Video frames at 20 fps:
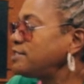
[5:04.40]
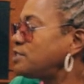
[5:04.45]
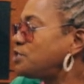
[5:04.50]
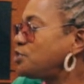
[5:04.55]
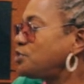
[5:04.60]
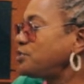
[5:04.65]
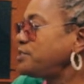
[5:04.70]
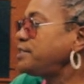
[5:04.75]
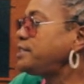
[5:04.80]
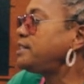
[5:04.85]

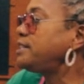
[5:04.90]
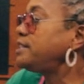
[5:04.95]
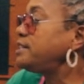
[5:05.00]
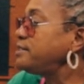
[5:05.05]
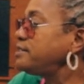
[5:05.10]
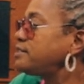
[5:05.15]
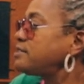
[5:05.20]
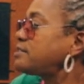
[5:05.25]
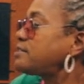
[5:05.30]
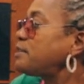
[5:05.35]
industry
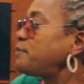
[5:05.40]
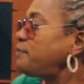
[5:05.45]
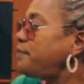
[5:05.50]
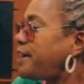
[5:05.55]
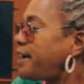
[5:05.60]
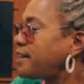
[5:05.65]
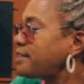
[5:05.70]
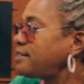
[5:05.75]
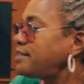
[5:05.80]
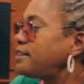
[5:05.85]
is the
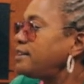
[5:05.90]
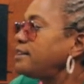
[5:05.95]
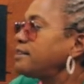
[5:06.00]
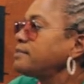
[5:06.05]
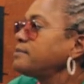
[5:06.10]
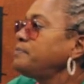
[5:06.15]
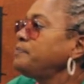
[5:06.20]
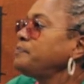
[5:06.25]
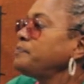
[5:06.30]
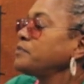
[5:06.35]
fact that
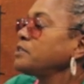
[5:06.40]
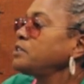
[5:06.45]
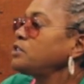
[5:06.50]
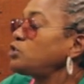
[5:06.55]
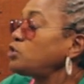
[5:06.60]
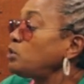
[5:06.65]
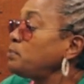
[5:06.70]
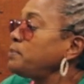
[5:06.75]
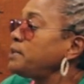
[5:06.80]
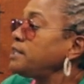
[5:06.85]

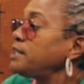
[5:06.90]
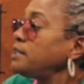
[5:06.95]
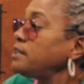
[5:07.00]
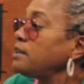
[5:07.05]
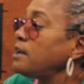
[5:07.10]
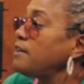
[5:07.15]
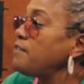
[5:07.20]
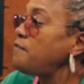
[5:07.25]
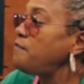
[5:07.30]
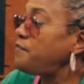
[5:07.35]
so many
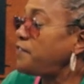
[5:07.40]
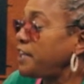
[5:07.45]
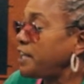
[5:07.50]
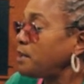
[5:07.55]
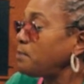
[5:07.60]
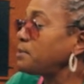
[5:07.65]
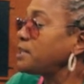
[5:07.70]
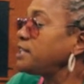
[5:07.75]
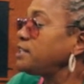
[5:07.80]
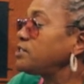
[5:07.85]

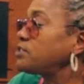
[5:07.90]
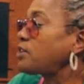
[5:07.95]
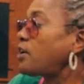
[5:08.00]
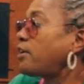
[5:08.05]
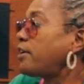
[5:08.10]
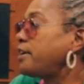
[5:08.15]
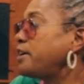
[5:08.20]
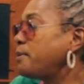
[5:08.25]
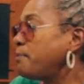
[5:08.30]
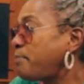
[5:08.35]
families
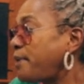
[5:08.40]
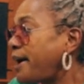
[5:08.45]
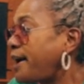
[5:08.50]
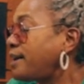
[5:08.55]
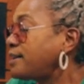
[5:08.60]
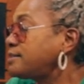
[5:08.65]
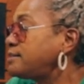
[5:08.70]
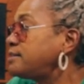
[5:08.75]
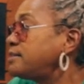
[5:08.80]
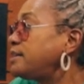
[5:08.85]
are
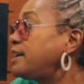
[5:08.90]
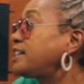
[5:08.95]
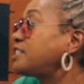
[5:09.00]
impacted